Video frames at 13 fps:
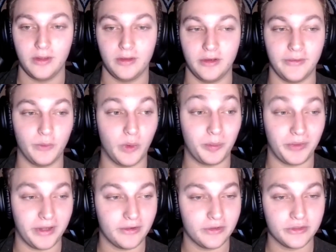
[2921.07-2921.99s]
and what
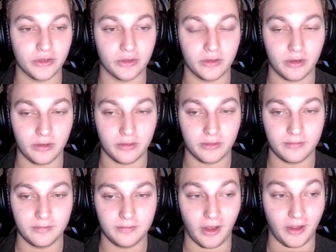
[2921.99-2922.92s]
players are
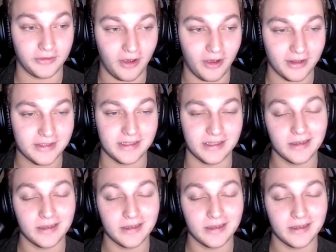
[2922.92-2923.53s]
not toxic